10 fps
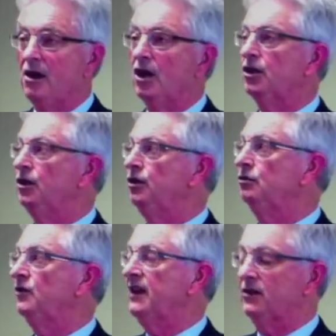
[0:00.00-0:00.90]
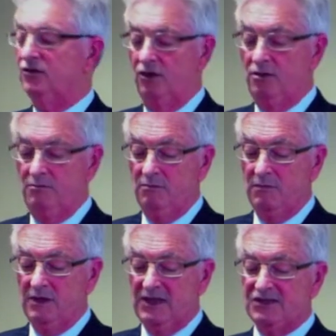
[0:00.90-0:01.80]
I googled that term.
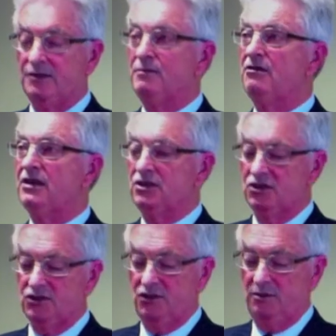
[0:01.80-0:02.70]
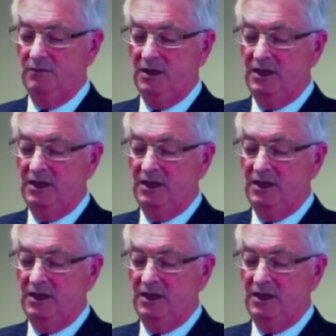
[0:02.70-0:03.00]
It's an American term.